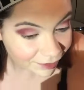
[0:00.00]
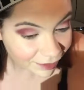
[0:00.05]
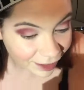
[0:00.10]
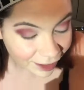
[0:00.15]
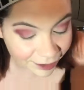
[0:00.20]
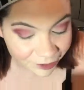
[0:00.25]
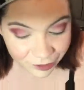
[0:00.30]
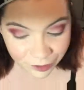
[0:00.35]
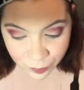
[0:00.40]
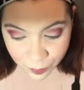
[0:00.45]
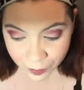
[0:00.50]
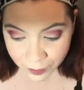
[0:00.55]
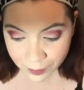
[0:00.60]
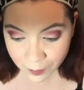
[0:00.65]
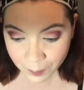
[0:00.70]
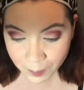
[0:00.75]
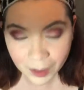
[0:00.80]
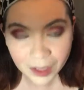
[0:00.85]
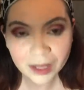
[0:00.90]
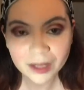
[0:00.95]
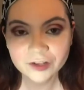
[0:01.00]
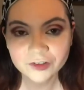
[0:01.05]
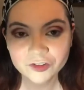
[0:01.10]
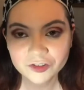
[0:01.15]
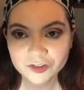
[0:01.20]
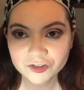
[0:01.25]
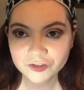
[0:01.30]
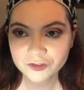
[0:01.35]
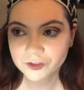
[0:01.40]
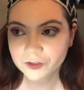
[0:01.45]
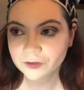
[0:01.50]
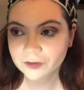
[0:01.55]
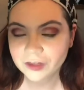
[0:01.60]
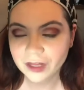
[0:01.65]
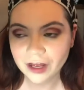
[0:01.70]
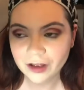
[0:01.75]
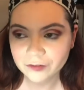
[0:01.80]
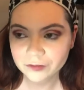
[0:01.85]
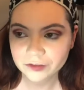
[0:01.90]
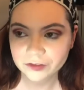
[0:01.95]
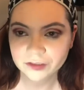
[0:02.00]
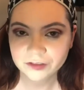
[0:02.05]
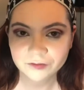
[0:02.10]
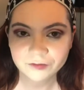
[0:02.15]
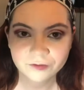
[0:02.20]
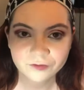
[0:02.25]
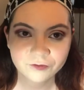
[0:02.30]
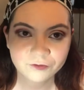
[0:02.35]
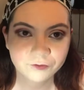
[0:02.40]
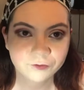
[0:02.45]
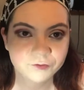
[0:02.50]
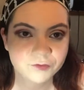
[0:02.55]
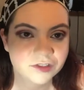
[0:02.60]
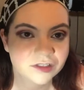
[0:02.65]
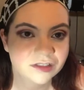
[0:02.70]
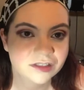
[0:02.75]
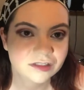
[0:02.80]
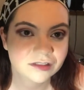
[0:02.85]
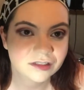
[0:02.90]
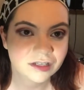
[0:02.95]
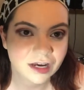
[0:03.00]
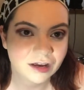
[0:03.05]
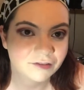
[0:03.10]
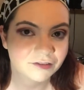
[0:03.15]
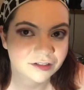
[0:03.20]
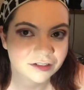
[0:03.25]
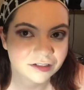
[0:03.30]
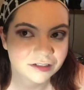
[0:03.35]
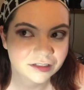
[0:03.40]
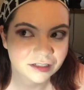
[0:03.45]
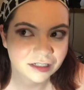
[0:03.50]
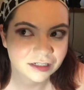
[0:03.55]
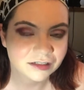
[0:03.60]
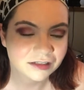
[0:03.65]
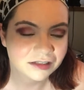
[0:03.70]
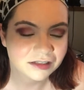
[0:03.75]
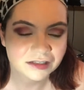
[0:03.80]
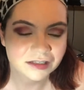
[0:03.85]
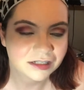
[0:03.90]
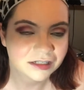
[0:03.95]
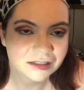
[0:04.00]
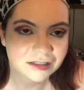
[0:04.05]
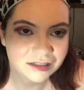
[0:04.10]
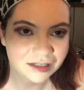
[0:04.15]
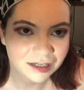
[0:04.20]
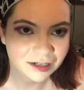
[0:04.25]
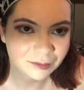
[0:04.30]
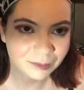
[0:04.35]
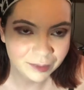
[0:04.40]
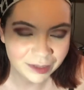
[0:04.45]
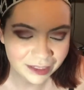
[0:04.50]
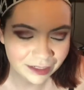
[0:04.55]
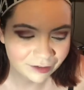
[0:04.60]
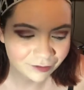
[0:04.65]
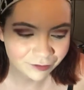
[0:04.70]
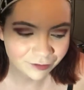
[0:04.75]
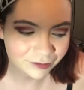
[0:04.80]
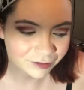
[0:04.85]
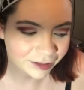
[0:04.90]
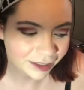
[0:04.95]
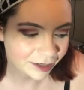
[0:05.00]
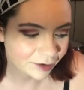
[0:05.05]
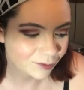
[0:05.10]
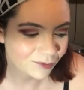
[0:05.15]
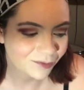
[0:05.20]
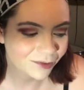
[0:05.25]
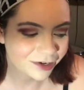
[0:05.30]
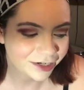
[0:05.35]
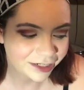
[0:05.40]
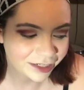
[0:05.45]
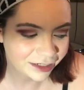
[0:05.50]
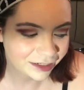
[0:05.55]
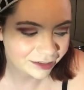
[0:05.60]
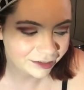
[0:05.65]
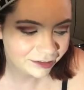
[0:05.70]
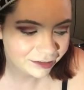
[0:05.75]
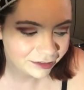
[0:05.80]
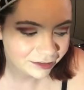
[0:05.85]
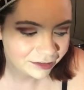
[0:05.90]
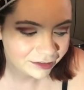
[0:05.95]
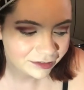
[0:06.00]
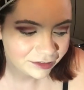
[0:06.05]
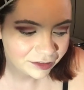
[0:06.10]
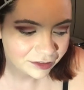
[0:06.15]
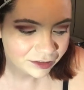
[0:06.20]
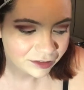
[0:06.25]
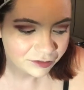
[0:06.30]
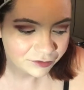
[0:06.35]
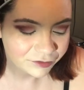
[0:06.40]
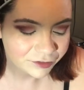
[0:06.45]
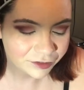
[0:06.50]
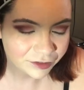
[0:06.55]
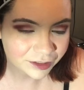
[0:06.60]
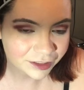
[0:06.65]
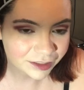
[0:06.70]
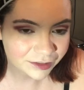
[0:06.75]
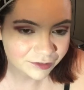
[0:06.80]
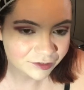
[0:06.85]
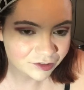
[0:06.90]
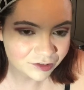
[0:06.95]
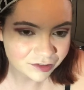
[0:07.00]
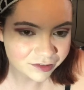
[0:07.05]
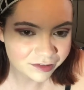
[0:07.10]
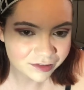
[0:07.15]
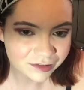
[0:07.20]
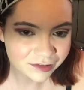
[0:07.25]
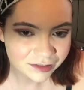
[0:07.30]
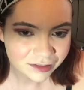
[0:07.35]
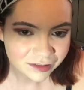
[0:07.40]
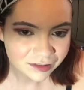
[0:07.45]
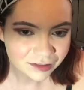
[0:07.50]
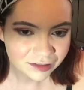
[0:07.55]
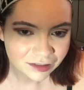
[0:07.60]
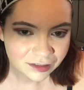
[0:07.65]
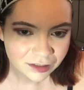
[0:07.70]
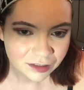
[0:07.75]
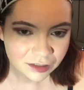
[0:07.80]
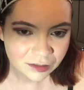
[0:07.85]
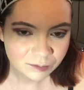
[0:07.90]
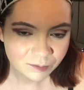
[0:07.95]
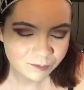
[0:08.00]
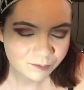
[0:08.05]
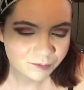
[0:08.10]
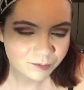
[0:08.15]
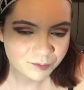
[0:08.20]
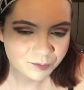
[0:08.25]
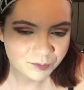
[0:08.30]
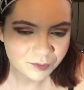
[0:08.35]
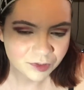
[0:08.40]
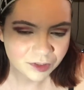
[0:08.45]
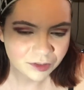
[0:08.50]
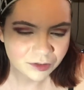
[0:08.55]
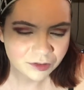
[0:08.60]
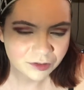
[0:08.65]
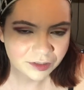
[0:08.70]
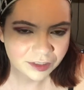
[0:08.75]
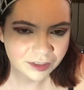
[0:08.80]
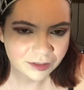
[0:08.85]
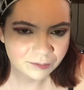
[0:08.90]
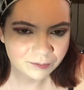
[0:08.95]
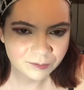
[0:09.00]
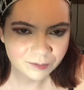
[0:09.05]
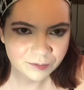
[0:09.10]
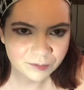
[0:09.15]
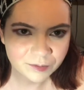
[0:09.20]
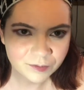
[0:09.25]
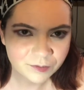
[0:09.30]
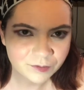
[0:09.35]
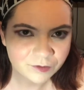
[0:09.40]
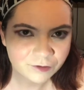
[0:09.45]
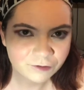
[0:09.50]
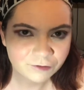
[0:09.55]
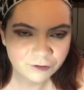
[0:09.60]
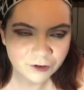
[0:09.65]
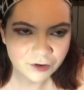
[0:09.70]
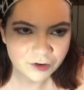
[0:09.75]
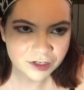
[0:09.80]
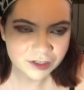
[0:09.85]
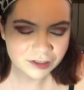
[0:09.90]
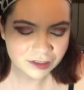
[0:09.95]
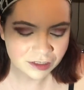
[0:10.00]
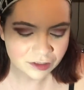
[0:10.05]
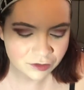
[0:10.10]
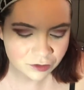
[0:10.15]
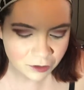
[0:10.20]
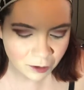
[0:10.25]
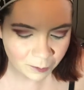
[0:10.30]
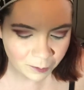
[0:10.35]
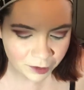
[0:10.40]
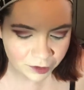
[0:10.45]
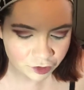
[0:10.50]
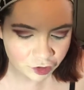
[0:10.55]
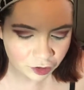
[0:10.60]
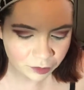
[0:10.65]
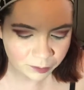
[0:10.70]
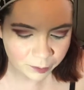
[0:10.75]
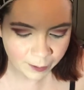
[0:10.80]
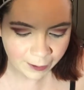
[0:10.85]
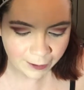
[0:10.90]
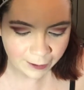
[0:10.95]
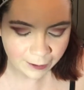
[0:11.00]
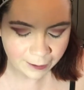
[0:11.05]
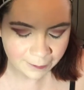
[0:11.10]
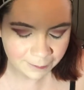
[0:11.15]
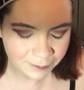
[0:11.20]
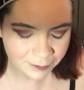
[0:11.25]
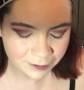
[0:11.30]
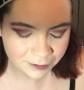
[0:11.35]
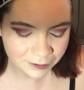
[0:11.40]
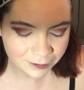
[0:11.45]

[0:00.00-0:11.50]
I just want to punch 2017, 16 me for, like, wanting, for just literally focusing so much on makeup.